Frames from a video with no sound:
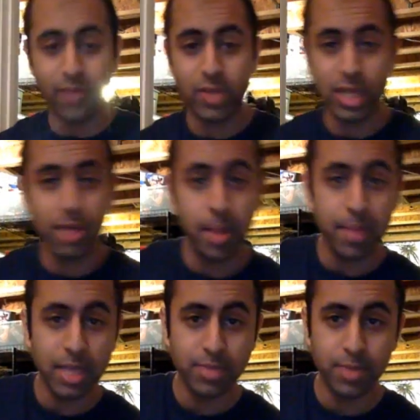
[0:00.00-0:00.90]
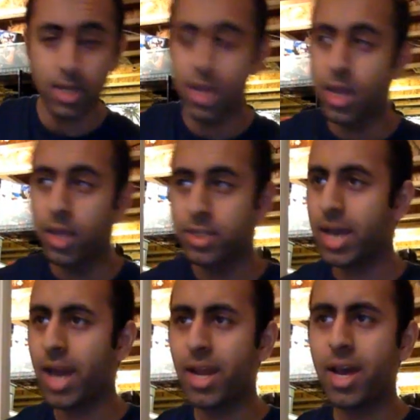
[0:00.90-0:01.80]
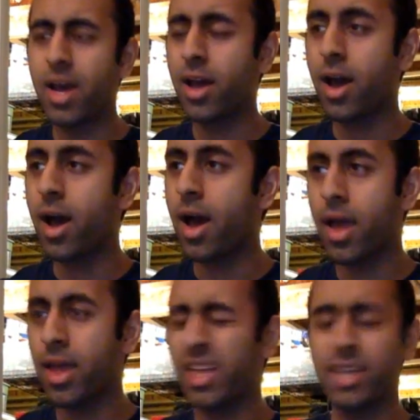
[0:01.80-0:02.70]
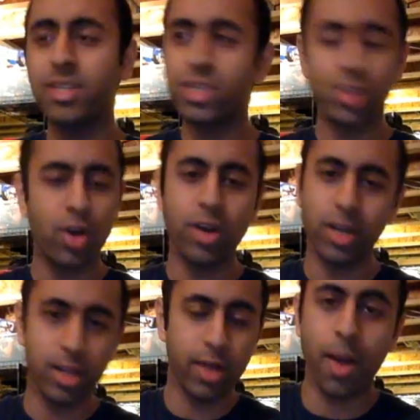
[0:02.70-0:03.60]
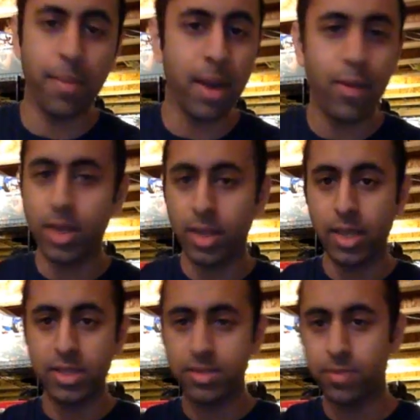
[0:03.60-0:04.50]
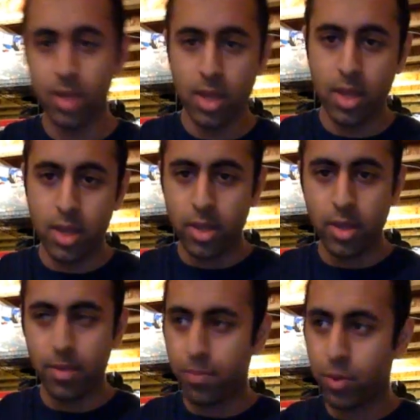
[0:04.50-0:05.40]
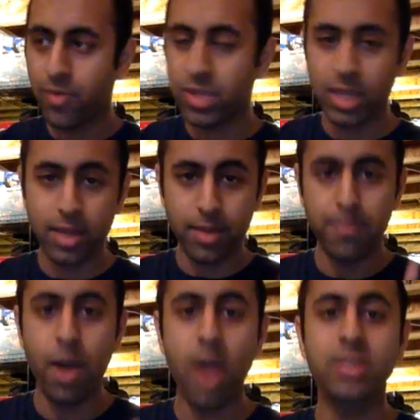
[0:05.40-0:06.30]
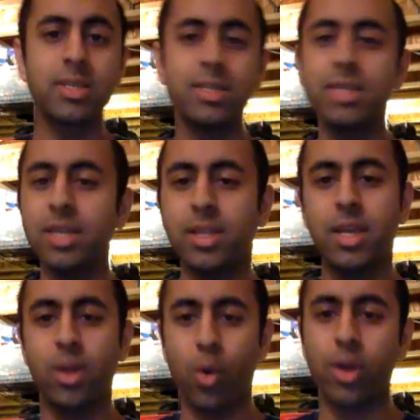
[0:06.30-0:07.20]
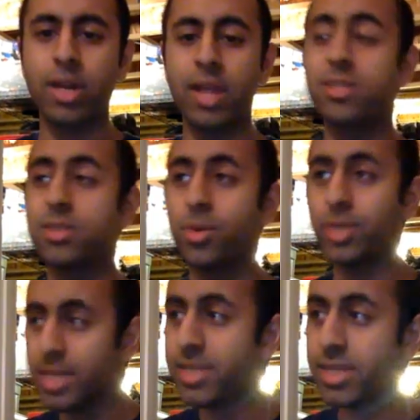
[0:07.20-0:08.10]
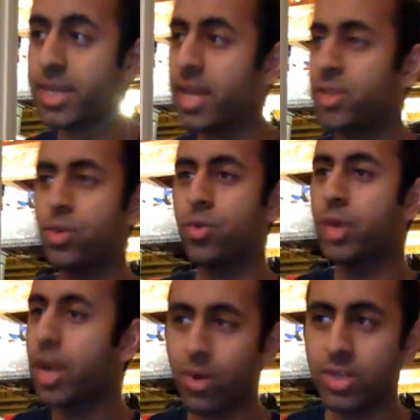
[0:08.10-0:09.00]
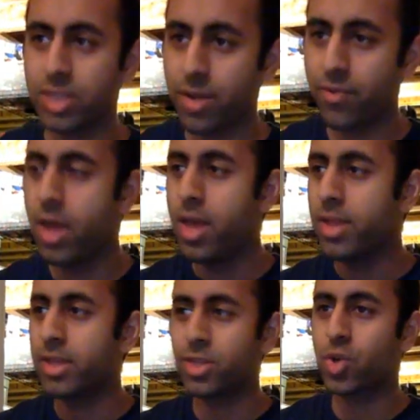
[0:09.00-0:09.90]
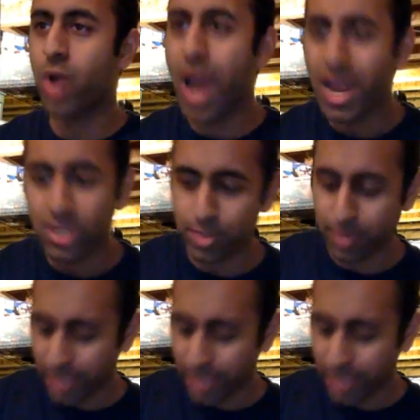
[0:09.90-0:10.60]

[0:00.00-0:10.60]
everything in my basement to kind of, uh, like it's just starting to clutter up and I want to get some, put everything in, in, boxes neatly and organize it so it's easy to get to, get rid of stuff that's trash that's been